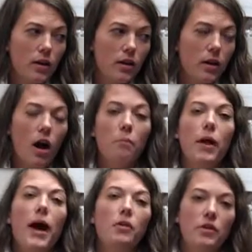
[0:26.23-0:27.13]

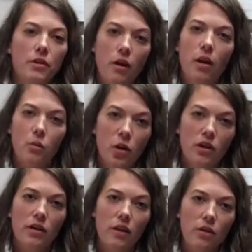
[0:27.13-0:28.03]
compounded on one
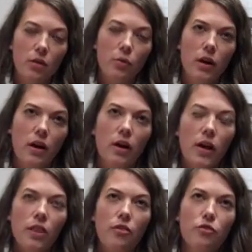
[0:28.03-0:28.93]
another, where
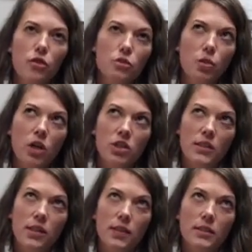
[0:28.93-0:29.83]
the first
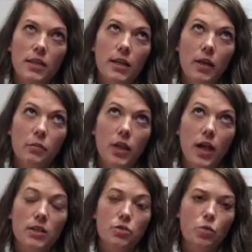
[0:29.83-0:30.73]
project I did I
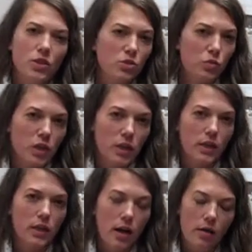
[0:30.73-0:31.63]
realized wasn't really
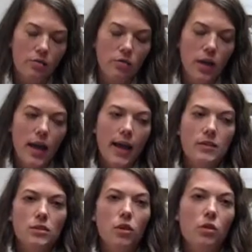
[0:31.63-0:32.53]
enough,
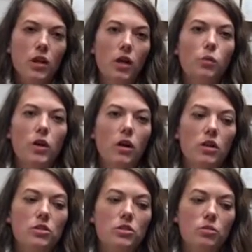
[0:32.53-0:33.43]
and so then I went
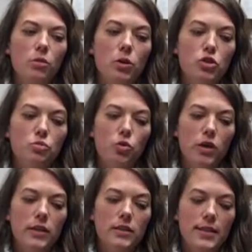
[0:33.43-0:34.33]
on to do a much more
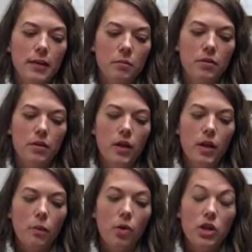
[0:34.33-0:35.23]
in-depth
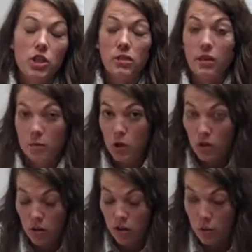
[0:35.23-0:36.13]
project that I'm
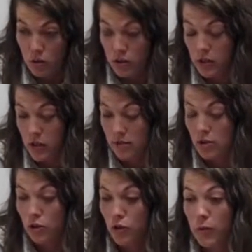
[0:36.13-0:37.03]
currently working on.
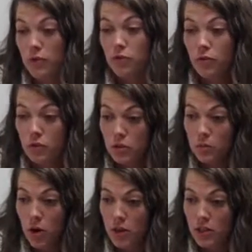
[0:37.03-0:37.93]
So for my first
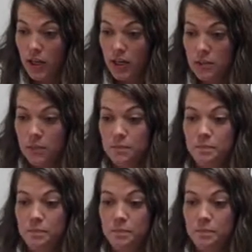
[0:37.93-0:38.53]
project,